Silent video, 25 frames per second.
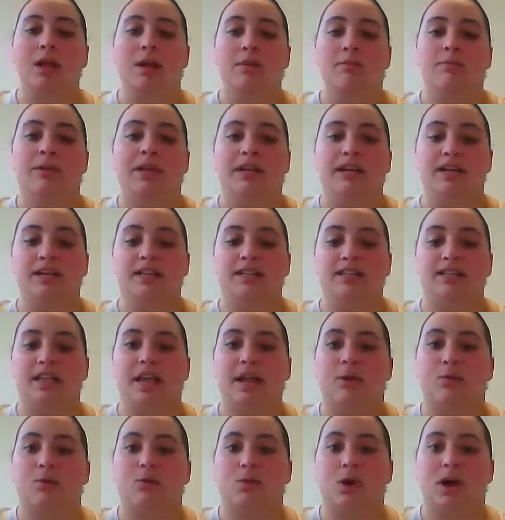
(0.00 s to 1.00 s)
because
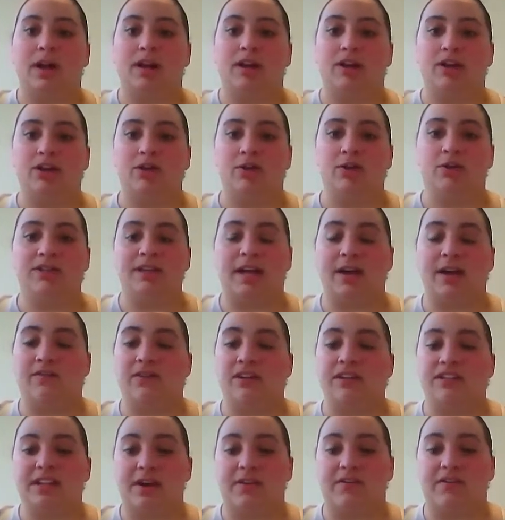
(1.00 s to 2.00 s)
they want you to have a
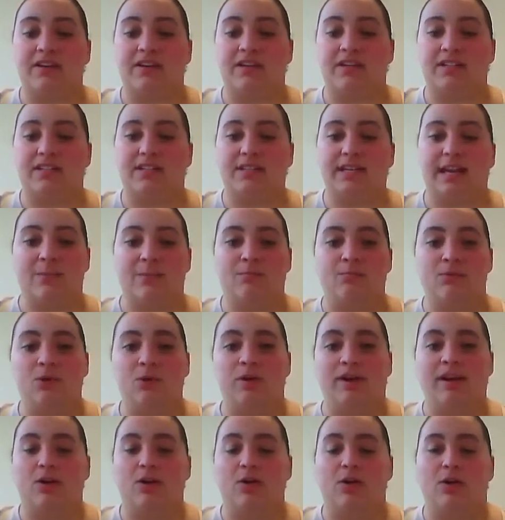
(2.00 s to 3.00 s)
definite
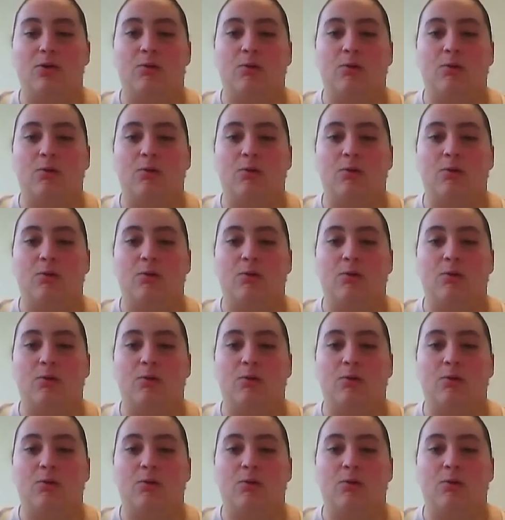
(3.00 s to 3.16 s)
standpoint on